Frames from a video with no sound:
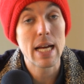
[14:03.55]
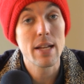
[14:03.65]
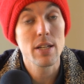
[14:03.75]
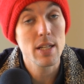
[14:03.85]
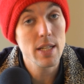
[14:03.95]

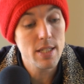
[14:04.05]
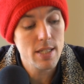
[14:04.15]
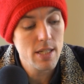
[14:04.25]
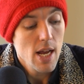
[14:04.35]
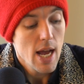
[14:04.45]
down the
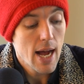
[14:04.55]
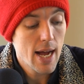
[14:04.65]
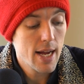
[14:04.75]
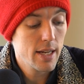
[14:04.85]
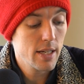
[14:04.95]
list,
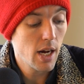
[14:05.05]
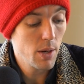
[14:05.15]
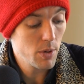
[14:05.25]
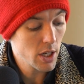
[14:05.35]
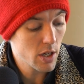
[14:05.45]
and I
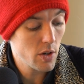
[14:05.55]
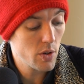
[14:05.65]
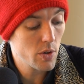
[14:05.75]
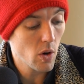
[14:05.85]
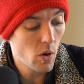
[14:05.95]
will
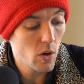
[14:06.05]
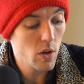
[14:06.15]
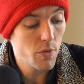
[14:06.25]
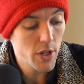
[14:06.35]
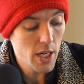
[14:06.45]
include all
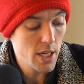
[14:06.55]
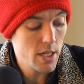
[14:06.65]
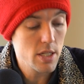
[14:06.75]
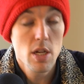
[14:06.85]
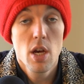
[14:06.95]
of
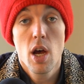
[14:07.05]
these